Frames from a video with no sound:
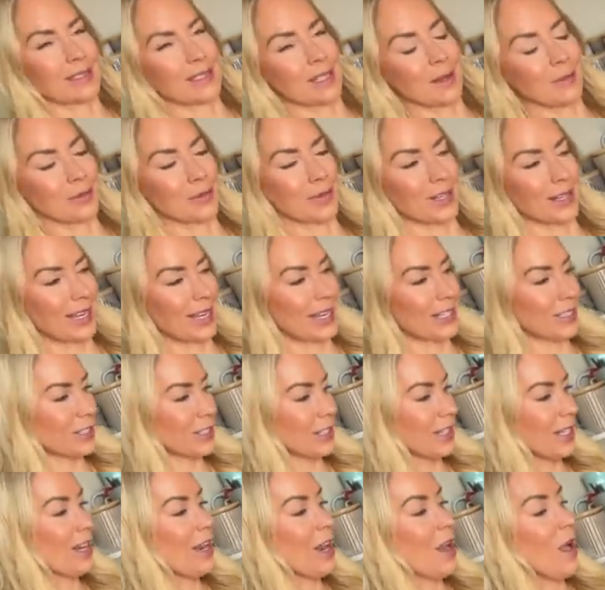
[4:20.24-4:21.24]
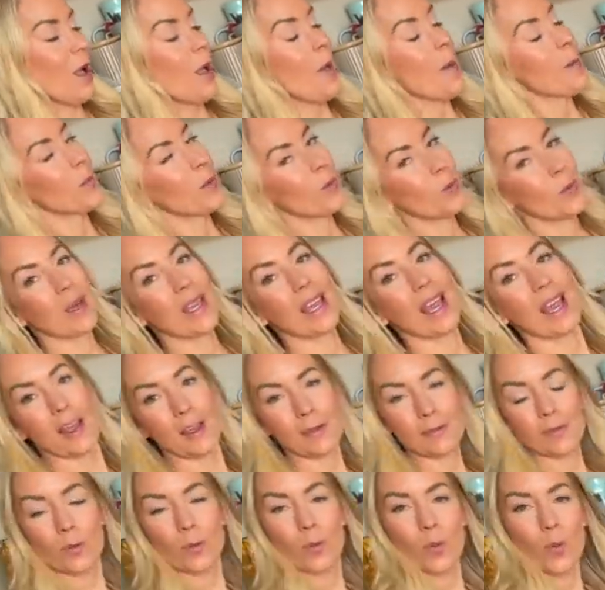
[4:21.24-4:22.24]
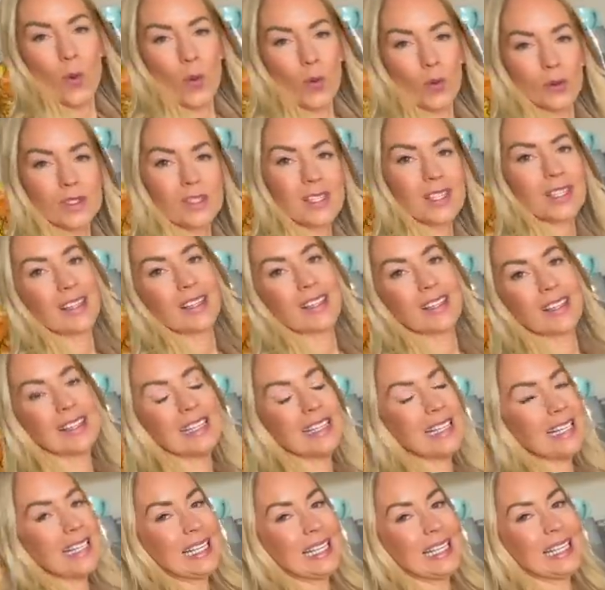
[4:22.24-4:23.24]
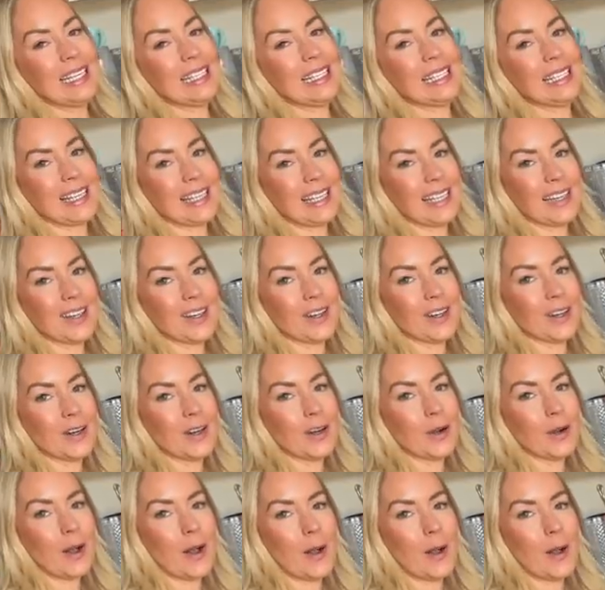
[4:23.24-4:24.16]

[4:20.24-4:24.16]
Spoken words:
a temporary kitchen, but we have water in here.